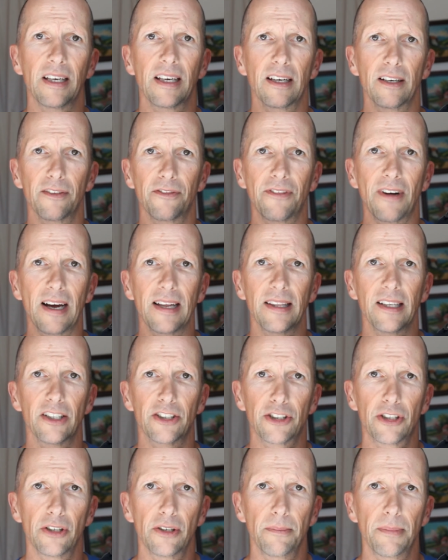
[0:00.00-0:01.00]
going to find this
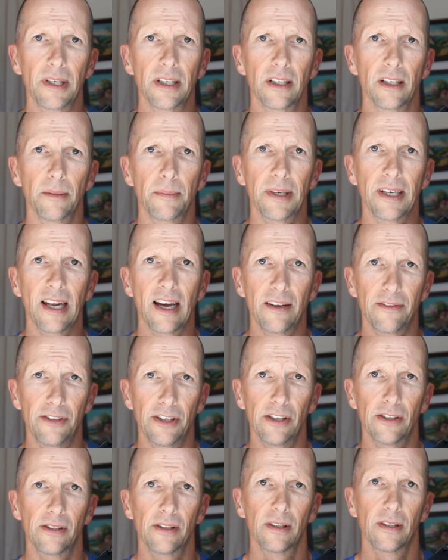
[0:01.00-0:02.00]
shoe to be a little bit
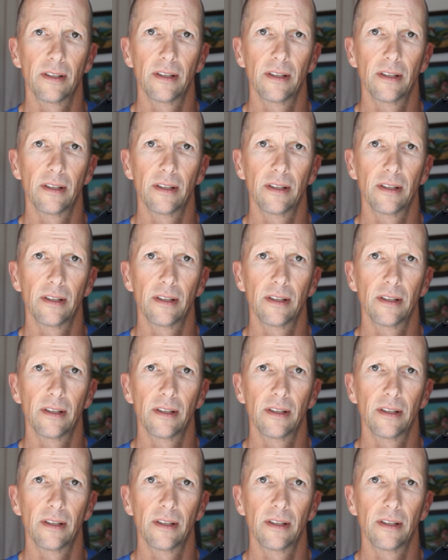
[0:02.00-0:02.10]
heavier.